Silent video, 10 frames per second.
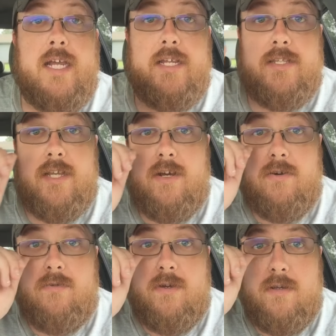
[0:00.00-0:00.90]
And
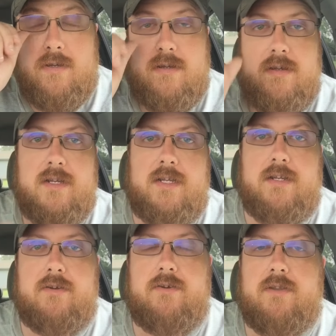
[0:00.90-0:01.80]
so,
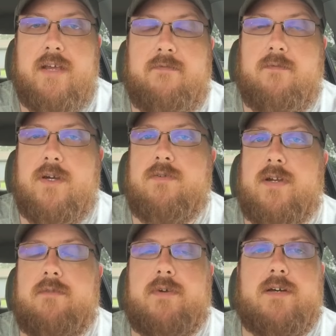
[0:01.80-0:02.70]
you're left
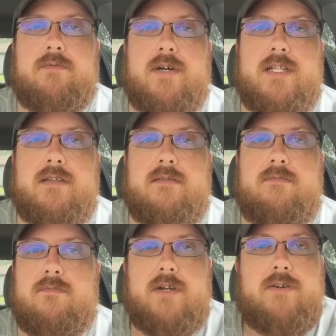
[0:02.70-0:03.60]
wondering, well,
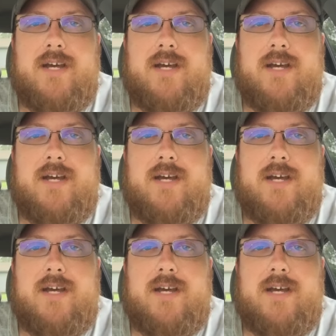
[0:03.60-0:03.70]
where do